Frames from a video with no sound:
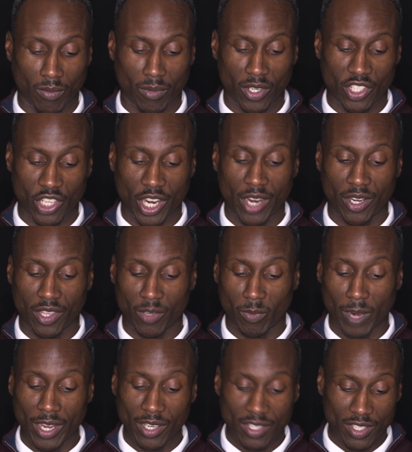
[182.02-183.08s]
We shared the
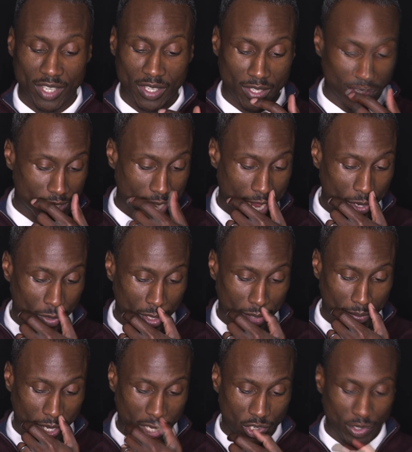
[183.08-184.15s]
regular season title in
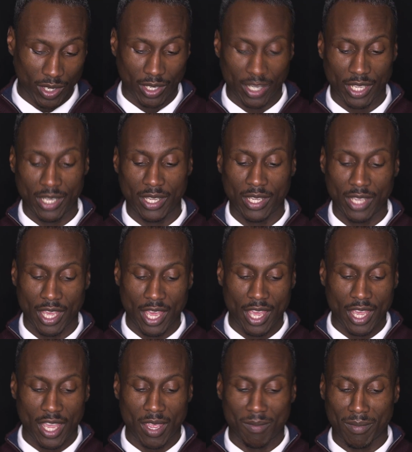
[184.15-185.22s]
the Patriot League
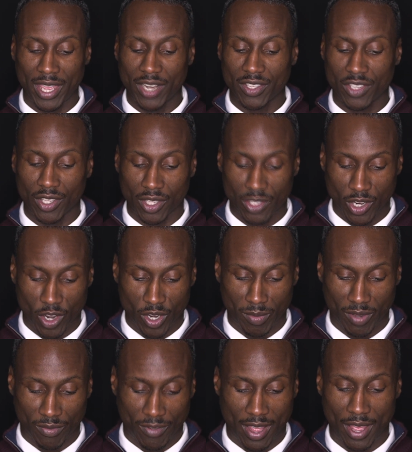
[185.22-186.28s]
and made it to the
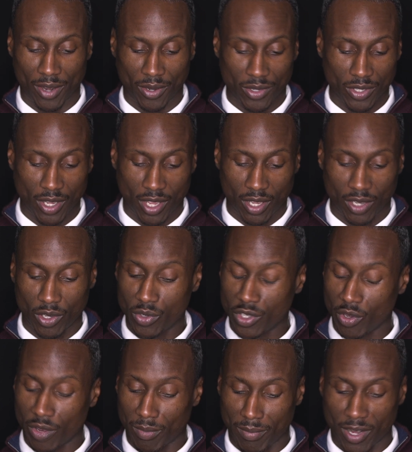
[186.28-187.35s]
tournament finals,
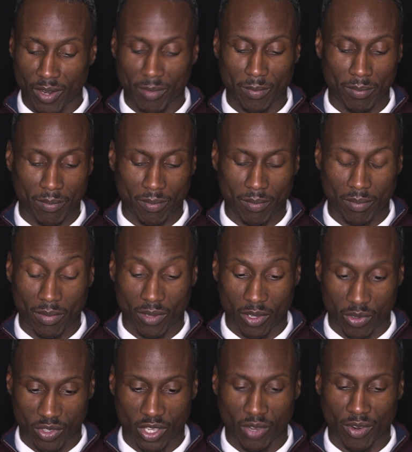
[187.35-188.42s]
losing on
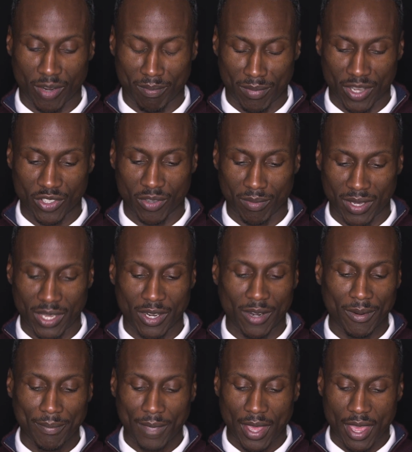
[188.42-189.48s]
a buzzer
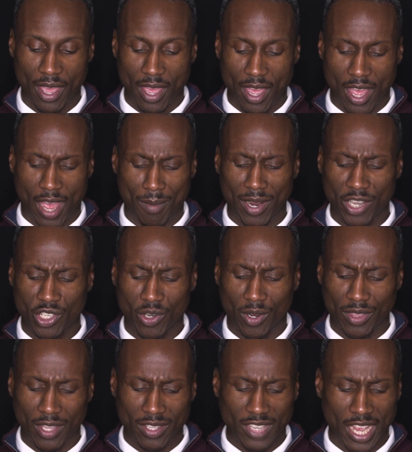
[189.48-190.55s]
beater. I'm not sure
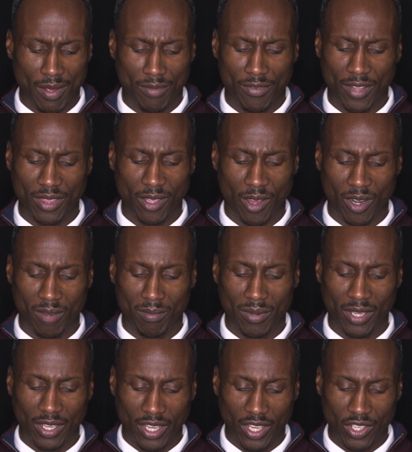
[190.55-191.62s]
at that time if I thought it'd
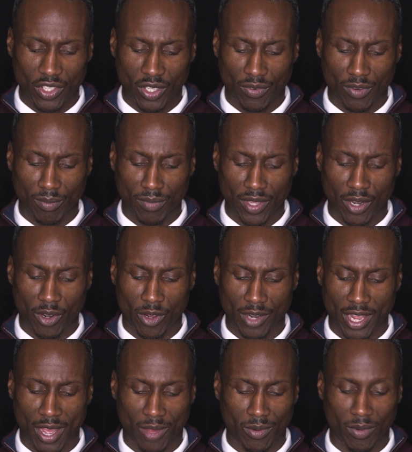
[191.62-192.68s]
be easier from then
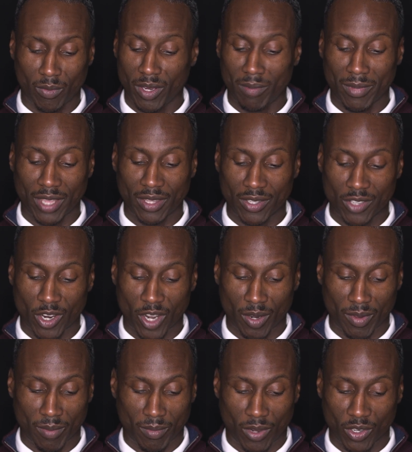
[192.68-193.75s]
on out and we'd make the
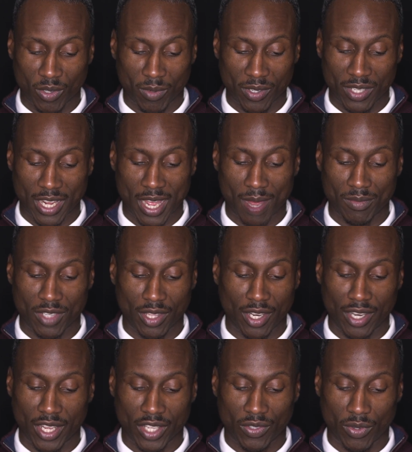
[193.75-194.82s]
tournament multiple times in the
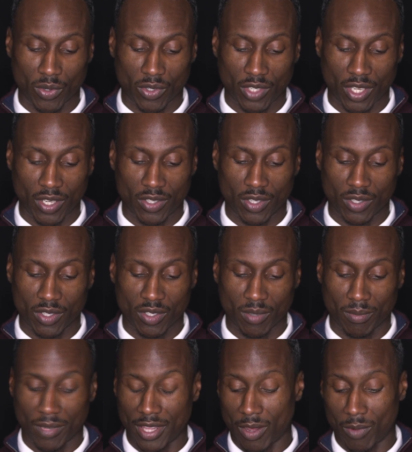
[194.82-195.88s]
next few seasons,
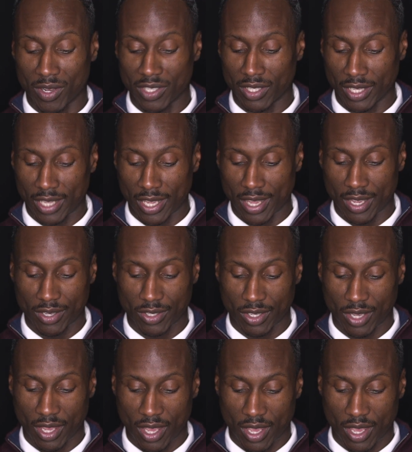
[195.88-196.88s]
but that wasn't the case.